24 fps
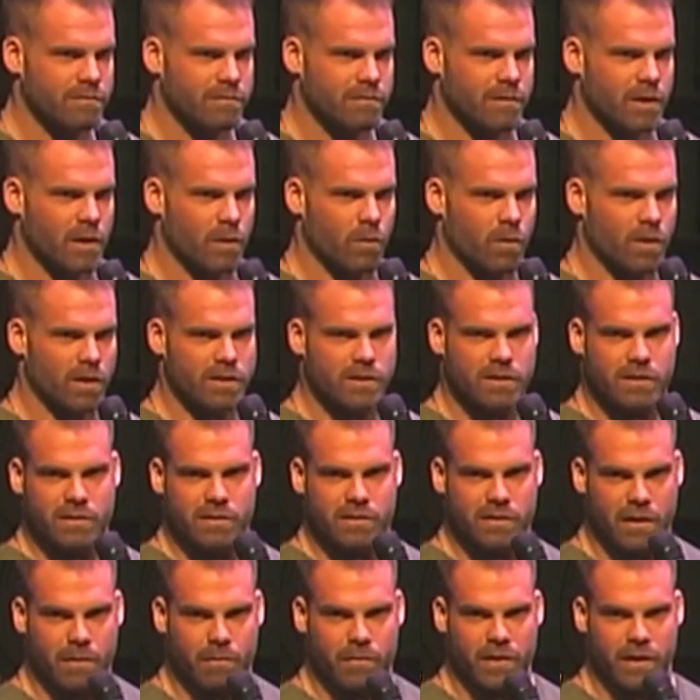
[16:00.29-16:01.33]
there was
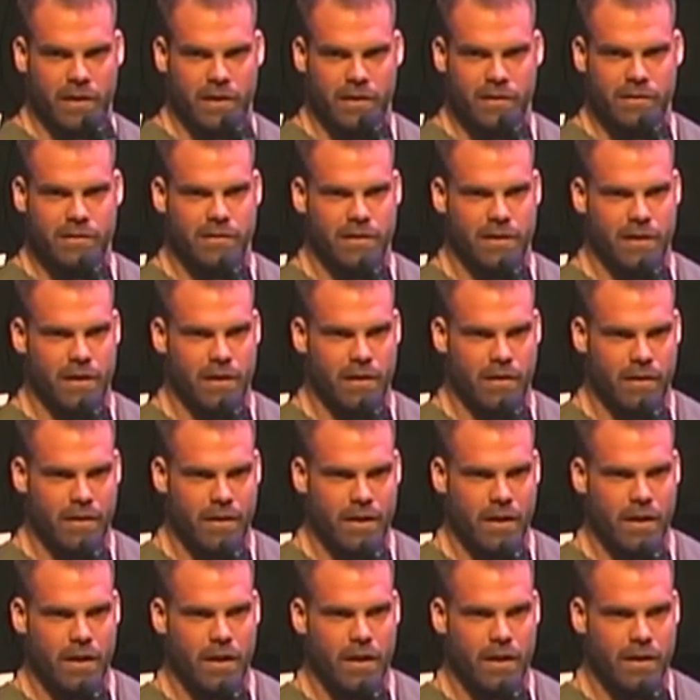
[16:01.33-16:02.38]
something else there and
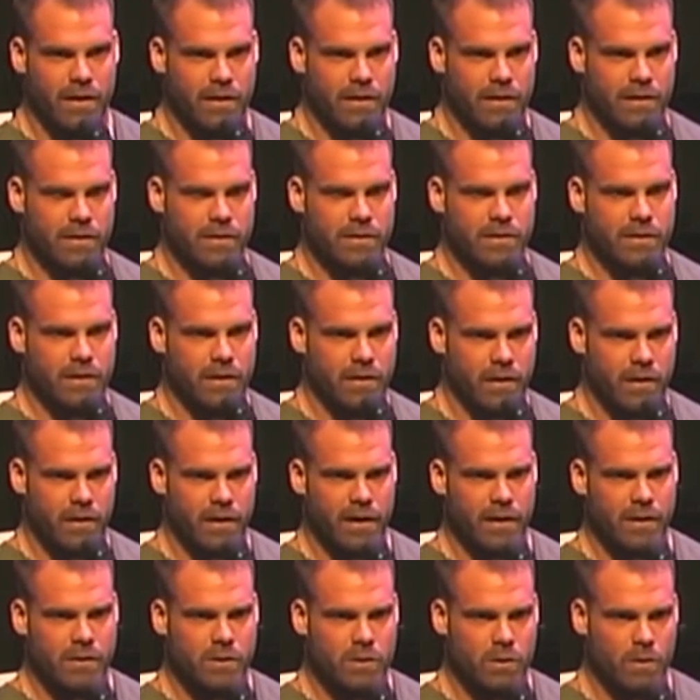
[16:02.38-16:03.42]
that I needed to see her
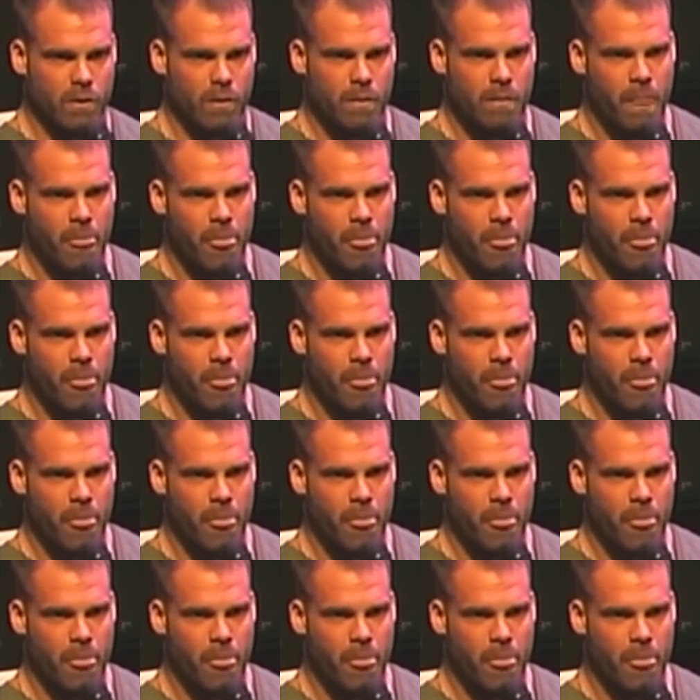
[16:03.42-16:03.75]
again. So